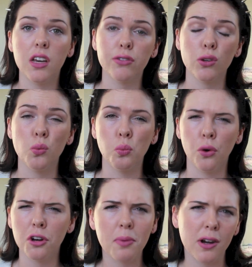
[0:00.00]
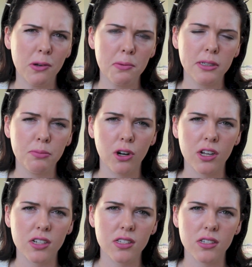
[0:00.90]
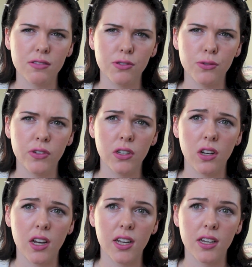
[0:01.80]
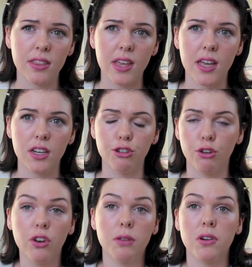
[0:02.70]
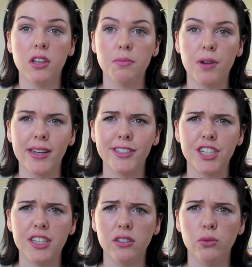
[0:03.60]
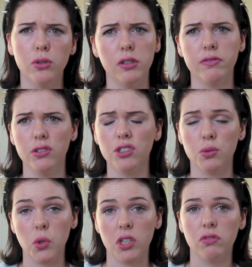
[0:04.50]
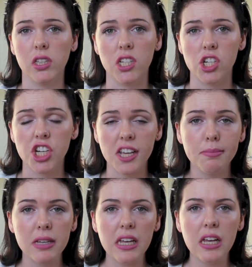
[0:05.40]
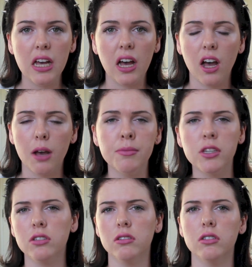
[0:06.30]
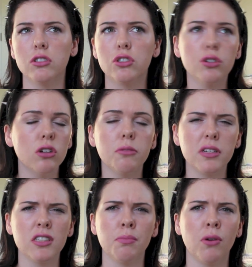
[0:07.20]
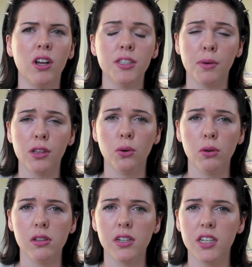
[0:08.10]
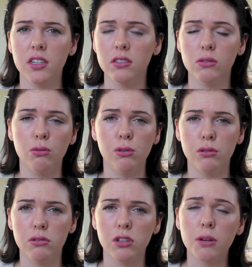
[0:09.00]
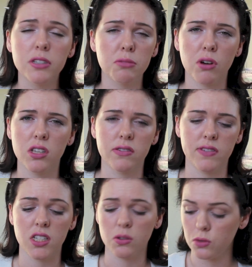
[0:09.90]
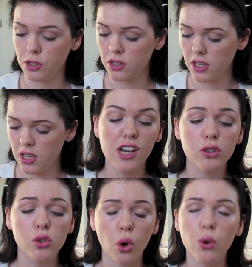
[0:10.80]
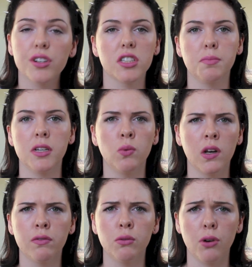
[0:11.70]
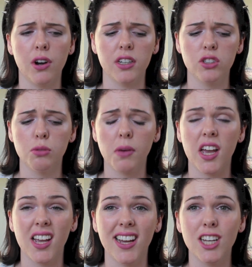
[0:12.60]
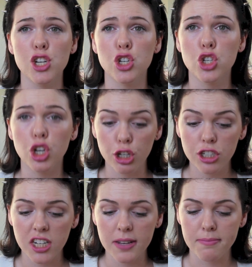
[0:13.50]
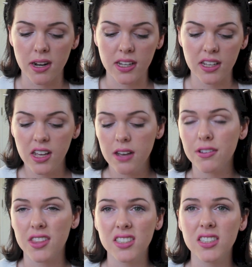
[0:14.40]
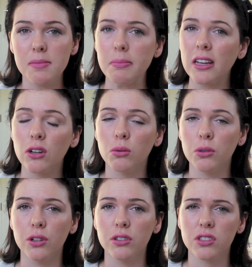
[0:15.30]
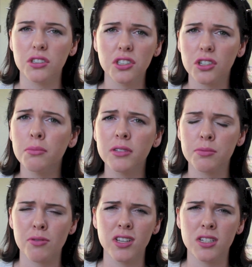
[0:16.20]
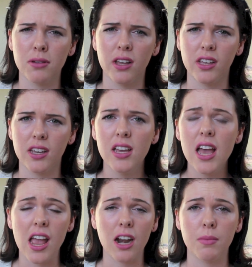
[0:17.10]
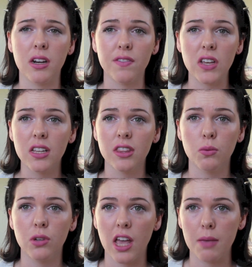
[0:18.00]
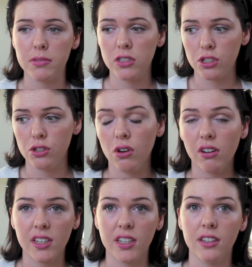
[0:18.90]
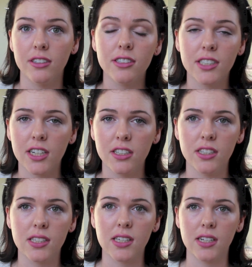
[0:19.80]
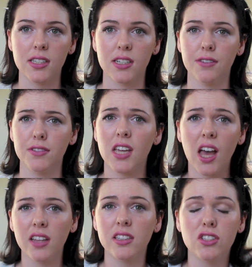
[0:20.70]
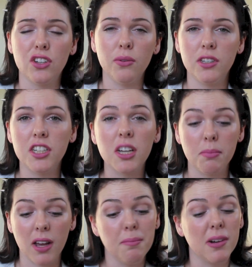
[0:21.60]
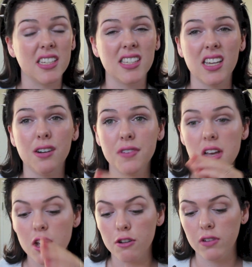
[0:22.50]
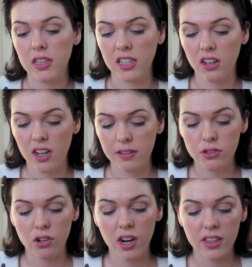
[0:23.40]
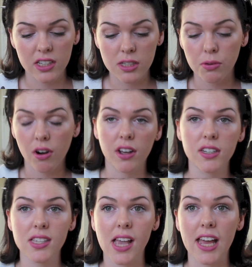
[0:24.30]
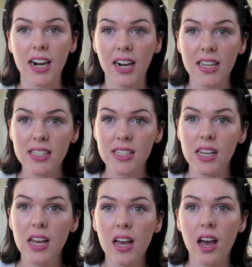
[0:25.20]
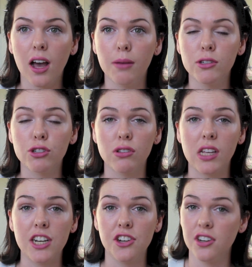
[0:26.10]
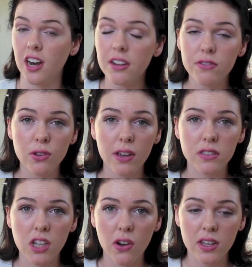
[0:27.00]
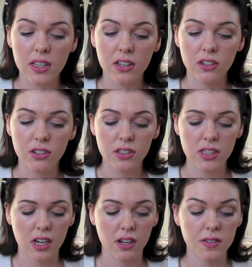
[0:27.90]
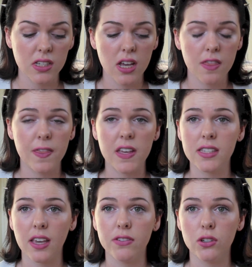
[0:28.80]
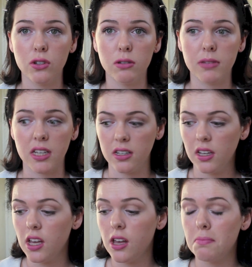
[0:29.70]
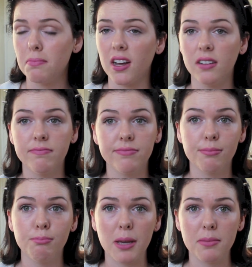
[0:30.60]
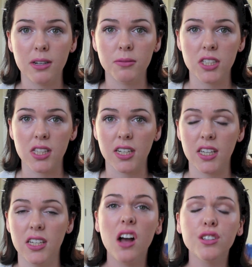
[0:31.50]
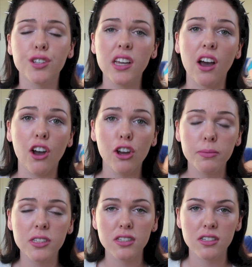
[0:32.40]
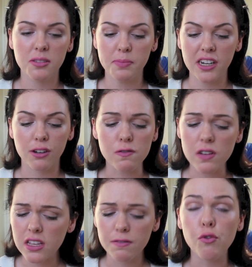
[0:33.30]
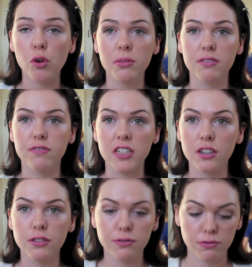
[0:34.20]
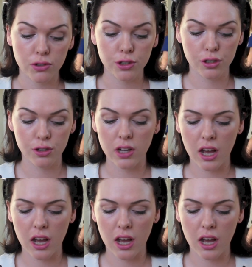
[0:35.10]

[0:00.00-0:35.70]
If you want to buy replica products, if you feel like that you're only buying the packaging, or if you just want it really cheap, do not be surprised quality, or don't be surprised if it doesn't work. Don't expect wonderful products. You're paying dirt cheap money for things that may not work, so just don't be surprised about that. And I mean, if anything were to happen to you, it irritated your skin and stuff, there's no one you can blame but yourself. Really, I have tried these products at least, so that none of you have to go out there and hurt yourselves. These haven't hurt me, but maybe I'm just lucky. So yeah, I hope this has been a really informative video for you.